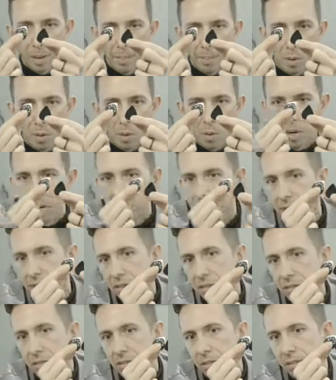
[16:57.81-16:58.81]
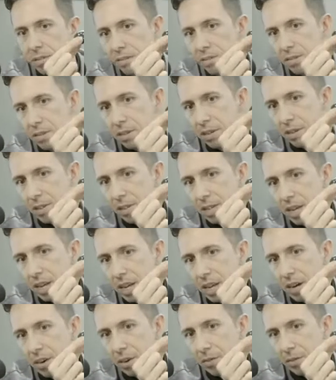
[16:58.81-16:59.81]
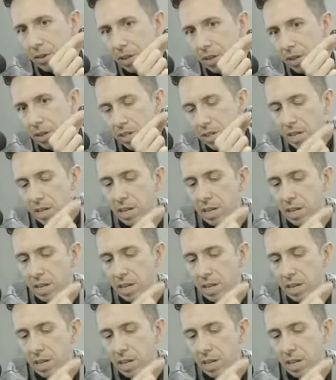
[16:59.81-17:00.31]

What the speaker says: point. I don't know if you can see.